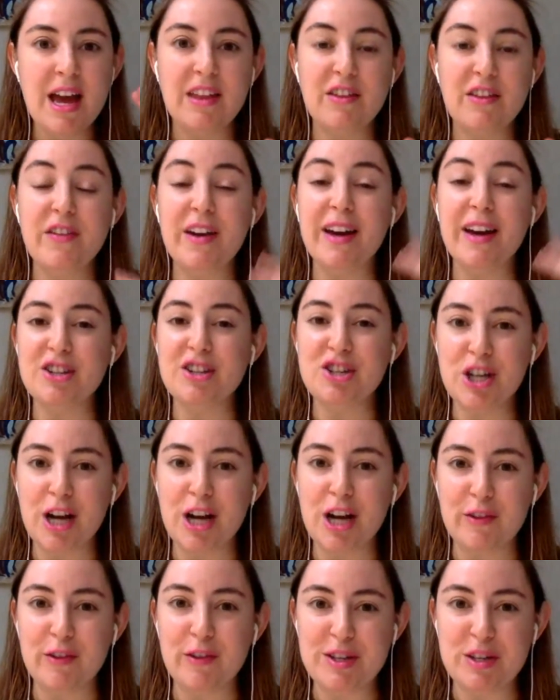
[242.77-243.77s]
The fact that she
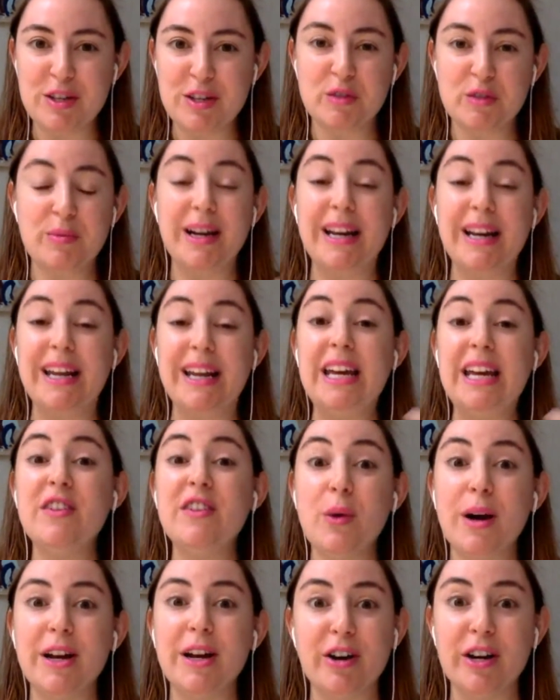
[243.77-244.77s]
offered me so much money,
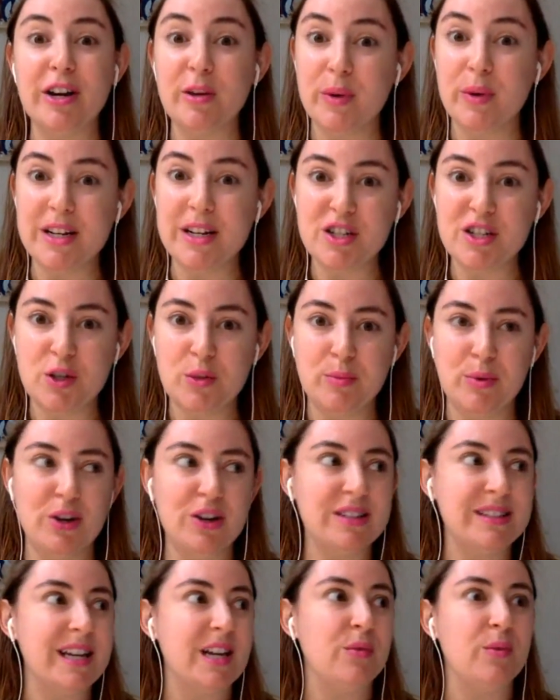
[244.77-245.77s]
even though I'd already written 2
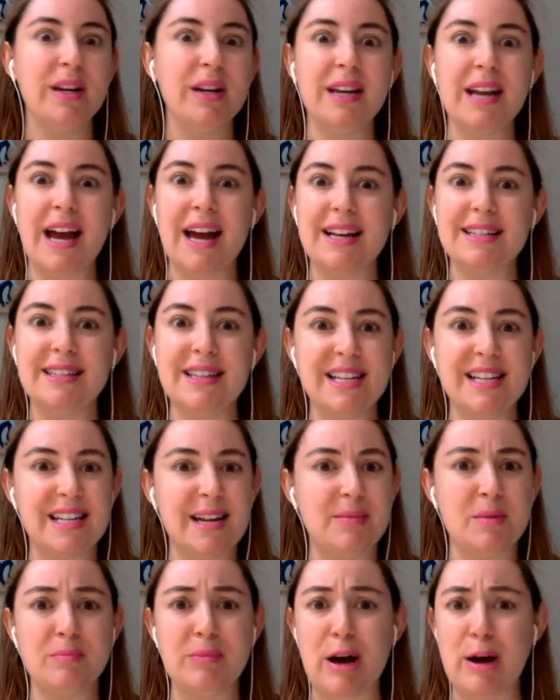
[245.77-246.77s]
books, I'd written essays,
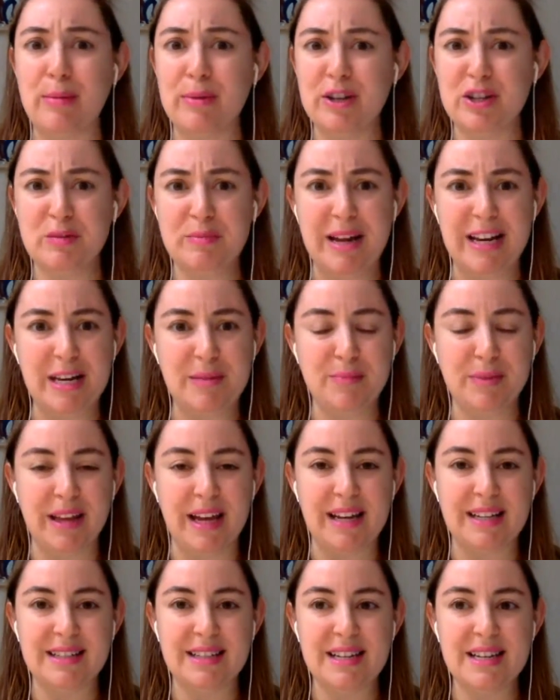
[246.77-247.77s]
I'd been published many
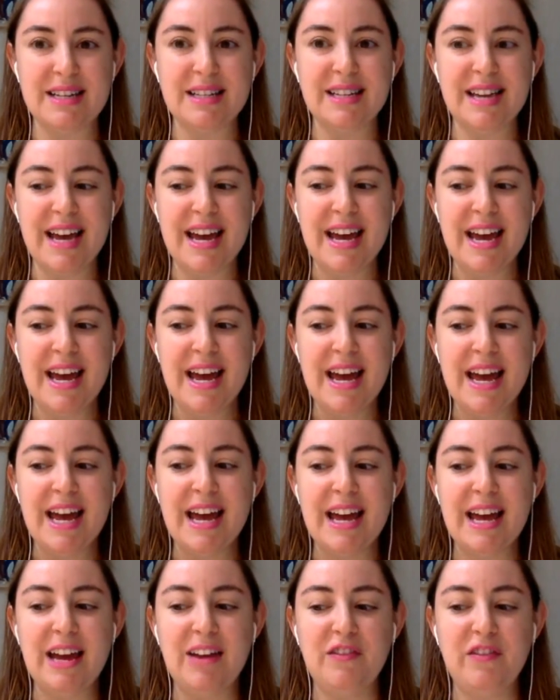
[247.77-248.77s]
places,
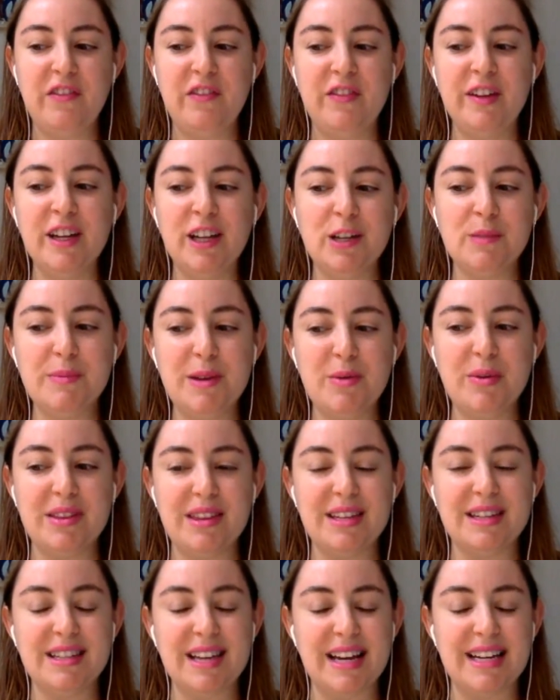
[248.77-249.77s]
it filled me with
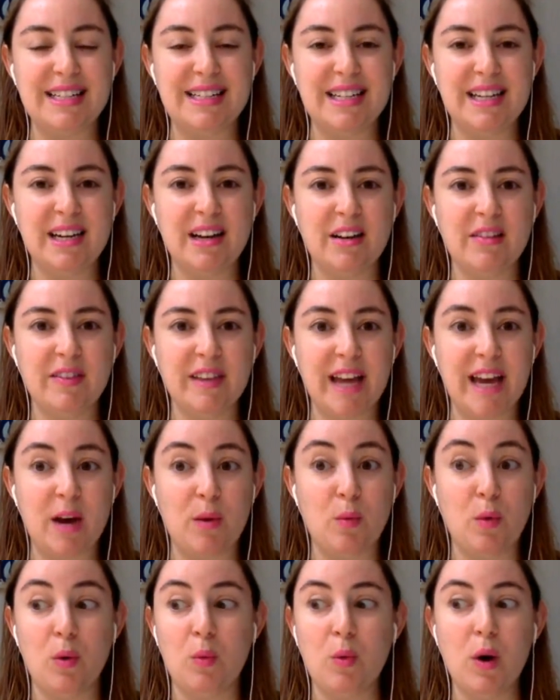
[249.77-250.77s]
this idea of
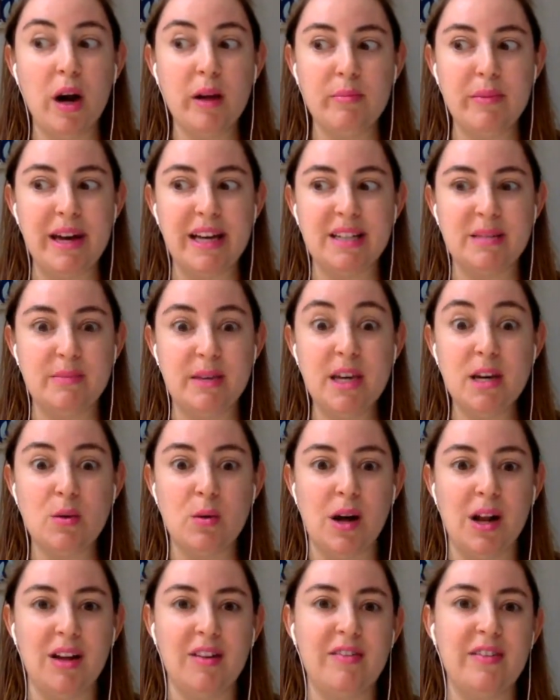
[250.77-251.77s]
like, well, what makes me
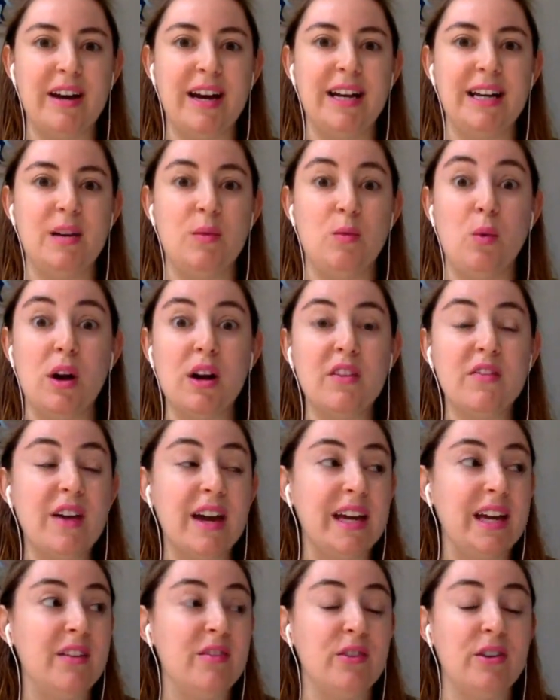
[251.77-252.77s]
qualified? And what if I
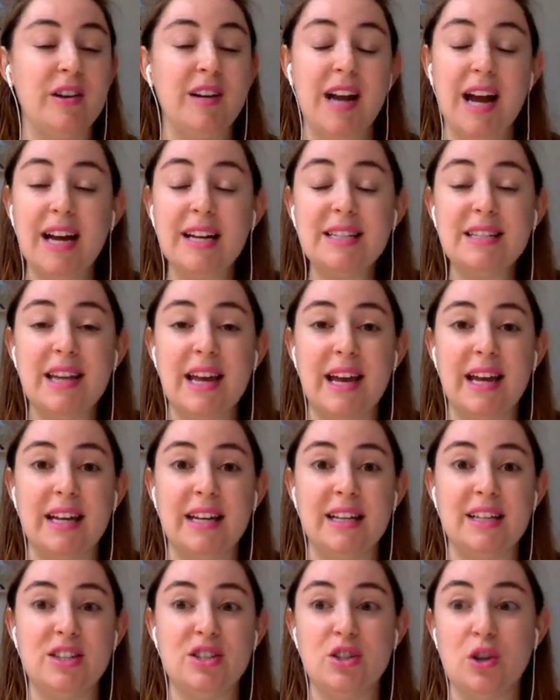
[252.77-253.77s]
give her an essay and
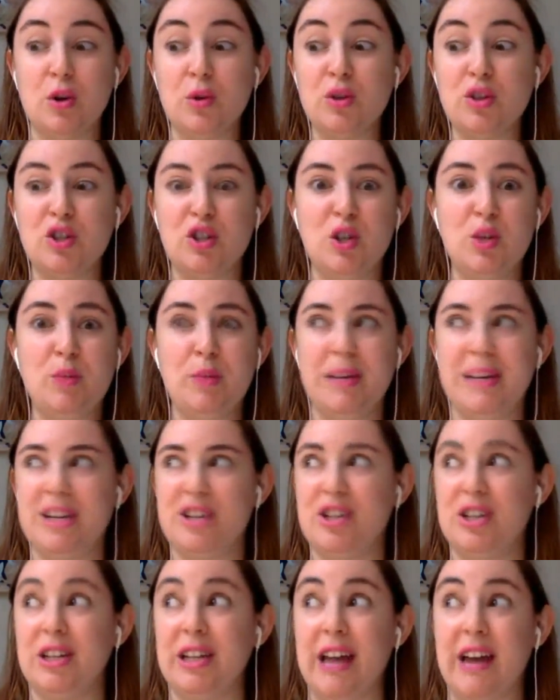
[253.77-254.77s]
it's so stupid and
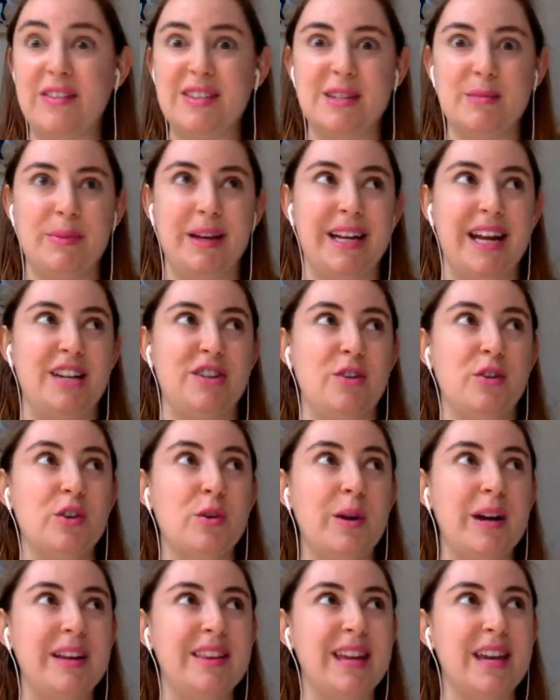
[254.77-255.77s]
she laughs at me and I don't
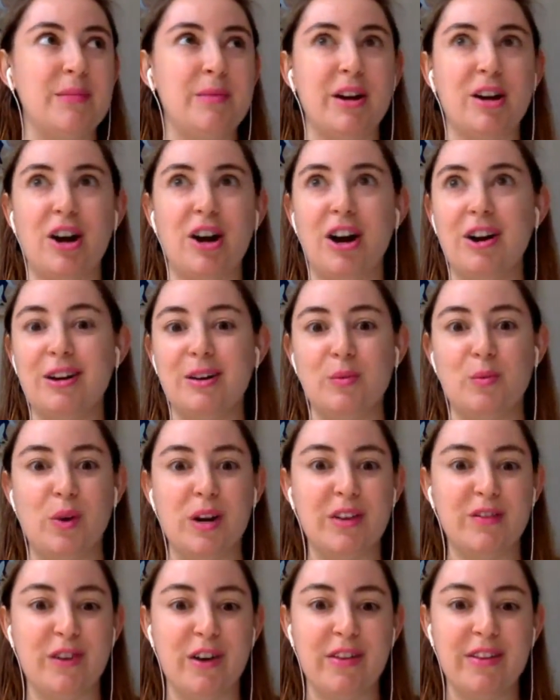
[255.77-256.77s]
know anything about art? And what
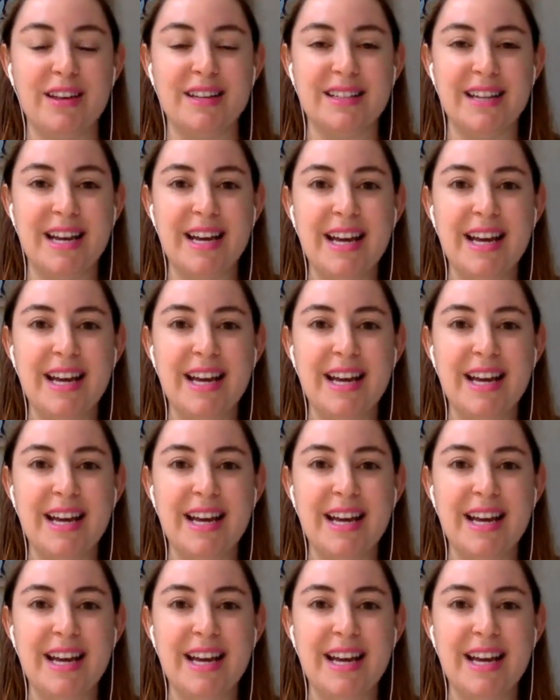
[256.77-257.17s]
if all this?